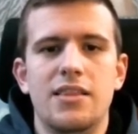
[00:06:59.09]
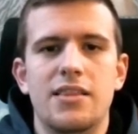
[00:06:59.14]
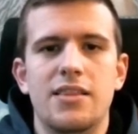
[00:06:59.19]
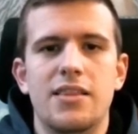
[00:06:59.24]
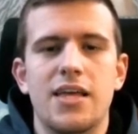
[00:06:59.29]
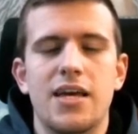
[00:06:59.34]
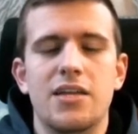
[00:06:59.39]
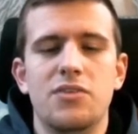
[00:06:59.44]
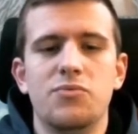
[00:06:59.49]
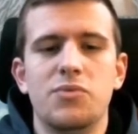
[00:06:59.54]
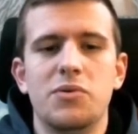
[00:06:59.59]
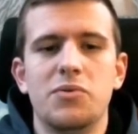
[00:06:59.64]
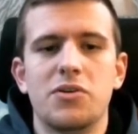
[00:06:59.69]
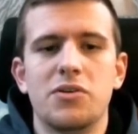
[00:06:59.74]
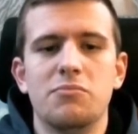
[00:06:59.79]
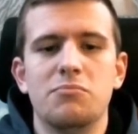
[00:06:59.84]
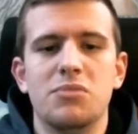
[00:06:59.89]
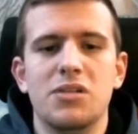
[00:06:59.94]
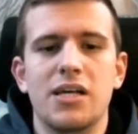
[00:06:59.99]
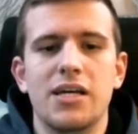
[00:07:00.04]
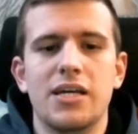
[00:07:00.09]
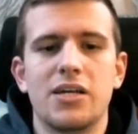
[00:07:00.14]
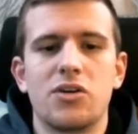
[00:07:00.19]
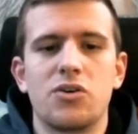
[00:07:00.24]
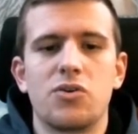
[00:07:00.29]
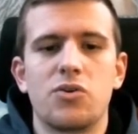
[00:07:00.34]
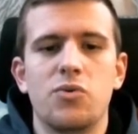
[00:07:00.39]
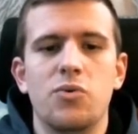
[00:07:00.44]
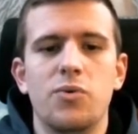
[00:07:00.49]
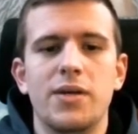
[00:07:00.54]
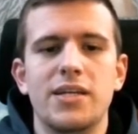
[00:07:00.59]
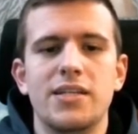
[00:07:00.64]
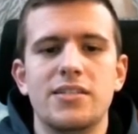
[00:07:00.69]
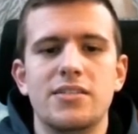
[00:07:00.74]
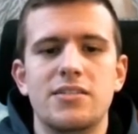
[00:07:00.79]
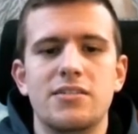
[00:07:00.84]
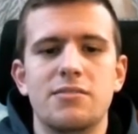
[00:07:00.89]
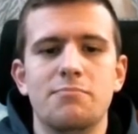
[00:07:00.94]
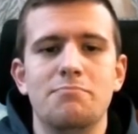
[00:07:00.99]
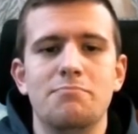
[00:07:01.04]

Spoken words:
Then we could play queen to